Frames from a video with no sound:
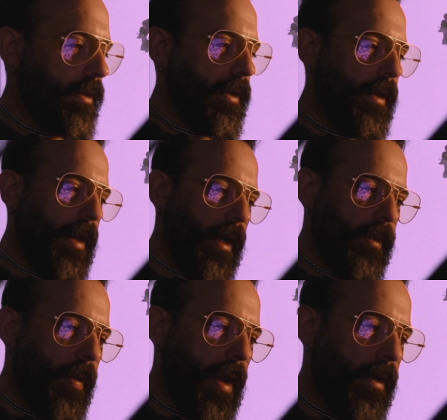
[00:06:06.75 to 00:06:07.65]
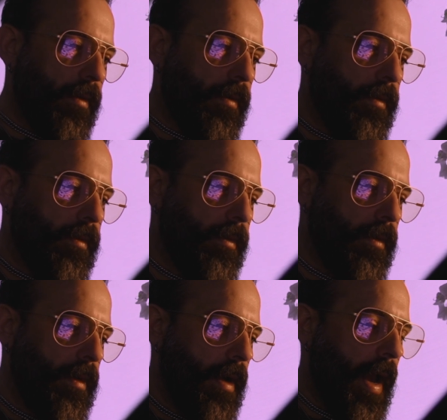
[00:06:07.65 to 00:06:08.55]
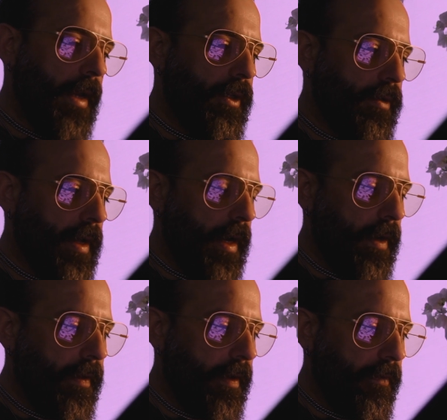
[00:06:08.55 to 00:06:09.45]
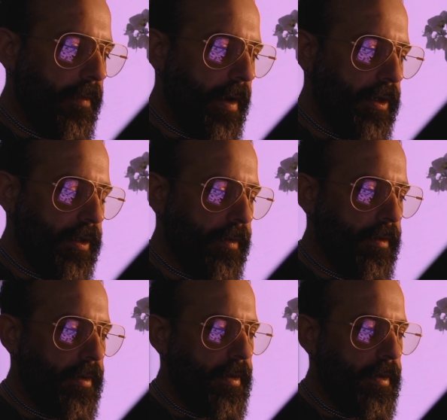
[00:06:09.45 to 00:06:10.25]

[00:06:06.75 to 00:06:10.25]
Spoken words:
to the next panel as you take in the information.